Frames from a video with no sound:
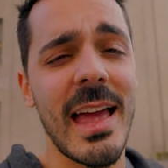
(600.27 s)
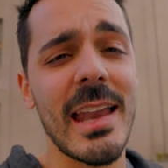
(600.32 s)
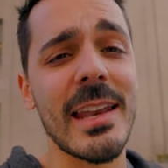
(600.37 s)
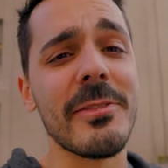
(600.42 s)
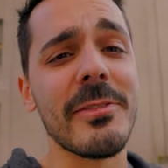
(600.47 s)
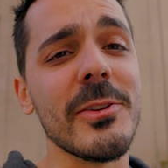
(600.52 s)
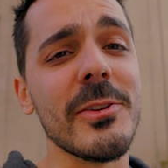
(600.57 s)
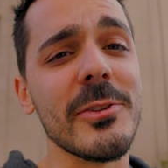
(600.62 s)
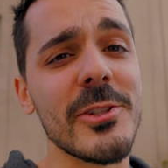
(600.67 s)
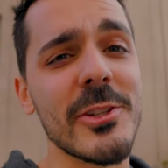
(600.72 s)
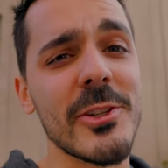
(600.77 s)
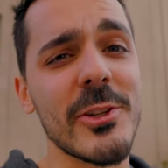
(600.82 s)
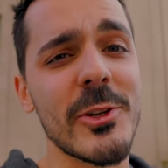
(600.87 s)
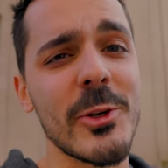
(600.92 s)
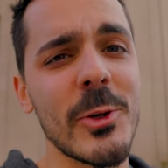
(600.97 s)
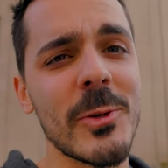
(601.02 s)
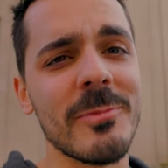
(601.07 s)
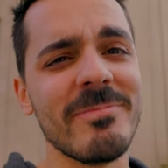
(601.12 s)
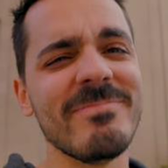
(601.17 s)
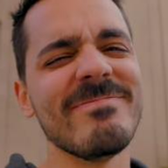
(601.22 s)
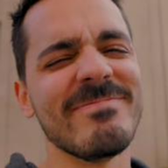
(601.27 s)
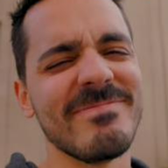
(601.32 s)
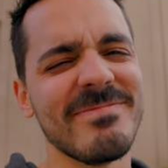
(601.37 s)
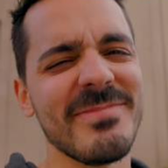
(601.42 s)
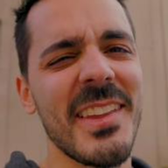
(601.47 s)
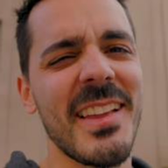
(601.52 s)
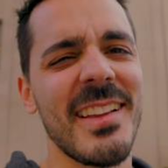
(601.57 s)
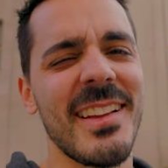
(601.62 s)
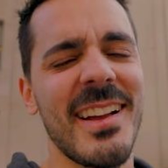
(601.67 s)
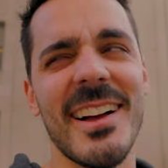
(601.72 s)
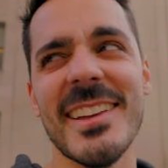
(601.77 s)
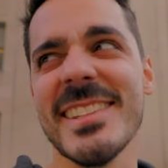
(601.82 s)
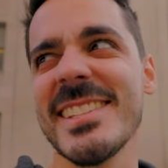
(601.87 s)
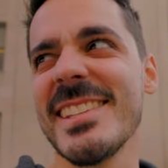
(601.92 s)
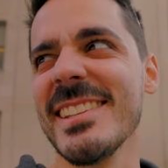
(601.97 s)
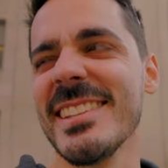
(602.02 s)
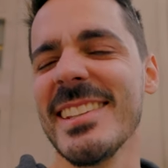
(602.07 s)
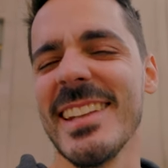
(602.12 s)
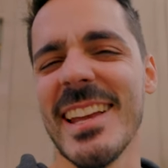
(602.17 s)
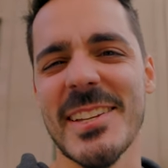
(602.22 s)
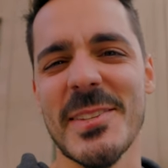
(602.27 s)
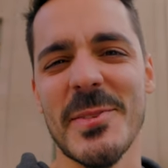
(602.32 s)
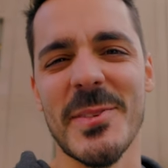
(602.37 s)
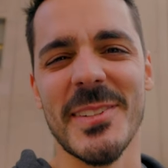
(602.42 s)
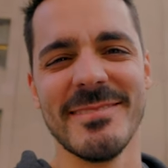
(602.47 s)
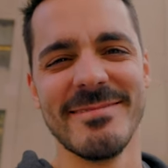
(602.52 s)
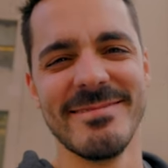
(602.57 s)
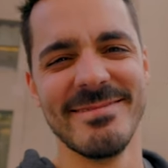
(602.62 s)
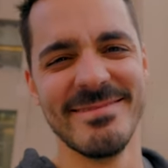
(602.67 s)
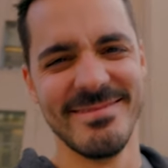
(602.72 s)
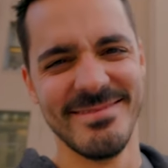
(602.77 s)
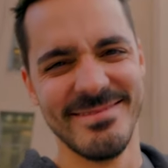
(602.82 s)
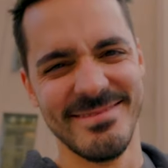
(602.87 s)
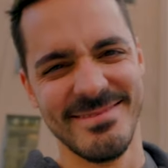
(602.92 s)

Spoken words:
And do, I'll see you in the next one.